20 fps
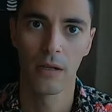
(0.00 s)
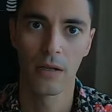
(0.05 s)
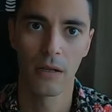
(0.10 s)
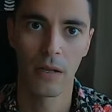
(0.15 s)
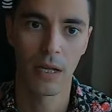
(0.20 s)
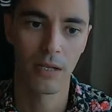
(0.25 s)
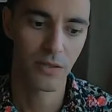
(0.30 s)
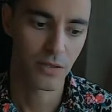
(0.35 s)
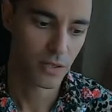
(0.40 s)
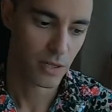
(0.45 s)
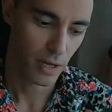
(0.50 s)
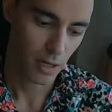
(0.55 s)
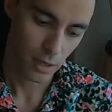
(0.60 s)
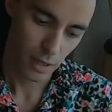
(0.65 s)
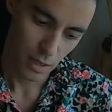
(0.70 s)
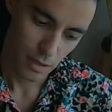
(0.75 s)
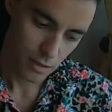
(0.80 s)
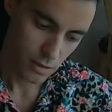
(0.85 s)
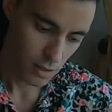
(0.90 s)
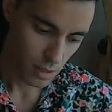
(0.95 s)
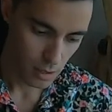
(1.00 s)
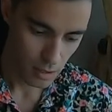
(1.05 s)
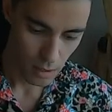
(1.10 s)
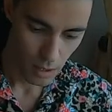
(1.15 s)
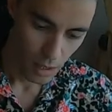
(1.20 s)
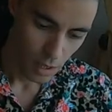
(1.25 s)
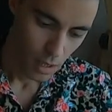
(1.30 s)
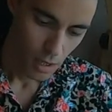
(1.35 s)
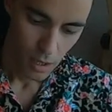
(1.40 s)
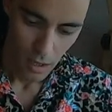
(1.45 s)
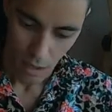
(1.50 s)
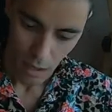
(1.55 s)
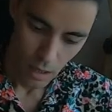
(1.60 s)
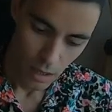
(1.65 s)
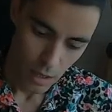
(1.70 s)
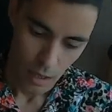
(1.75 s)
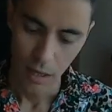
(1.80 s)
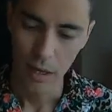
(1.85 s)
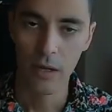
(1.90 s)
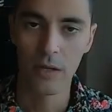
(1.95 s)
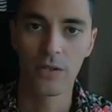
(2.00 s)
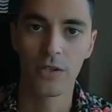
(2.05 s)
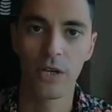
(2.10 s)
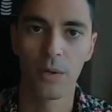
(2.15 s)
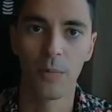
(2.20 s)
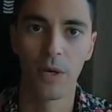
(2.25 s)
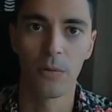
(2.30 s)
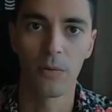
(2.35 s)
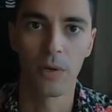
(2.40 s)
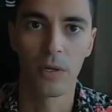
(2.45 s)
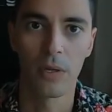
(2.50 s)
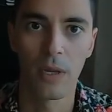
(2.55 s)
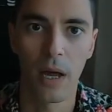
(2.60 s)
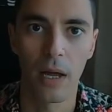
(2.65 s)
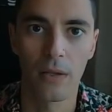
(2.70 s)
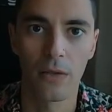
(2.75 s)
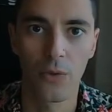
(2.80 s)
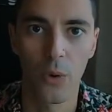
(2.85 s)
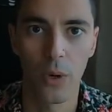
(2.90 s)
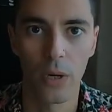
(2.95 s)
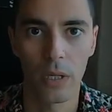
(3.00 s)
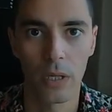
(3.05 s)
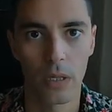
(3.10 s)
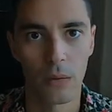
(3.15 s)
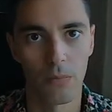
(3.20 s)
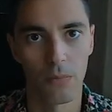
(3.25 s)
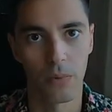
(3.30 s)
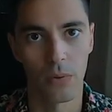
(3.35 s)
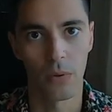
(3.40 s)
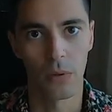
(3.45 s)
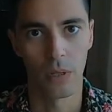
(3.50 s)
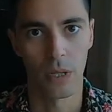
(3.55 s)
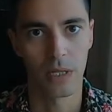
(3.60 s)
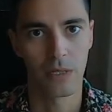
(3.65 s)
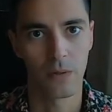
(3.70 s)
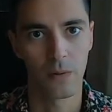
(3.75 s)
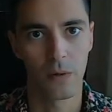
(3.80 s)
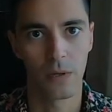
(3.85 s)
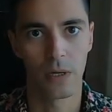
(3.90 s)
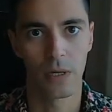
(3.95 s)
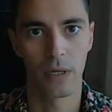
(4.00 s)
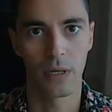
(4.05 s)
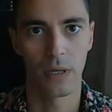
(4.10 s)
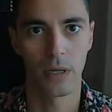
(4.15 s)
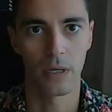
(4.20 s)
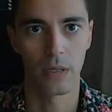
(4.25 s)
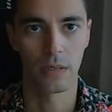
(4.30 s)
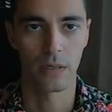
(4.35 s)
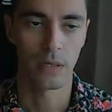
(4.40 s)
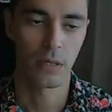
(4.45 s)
Let's get intimate with that toilet bowl. That's what it is.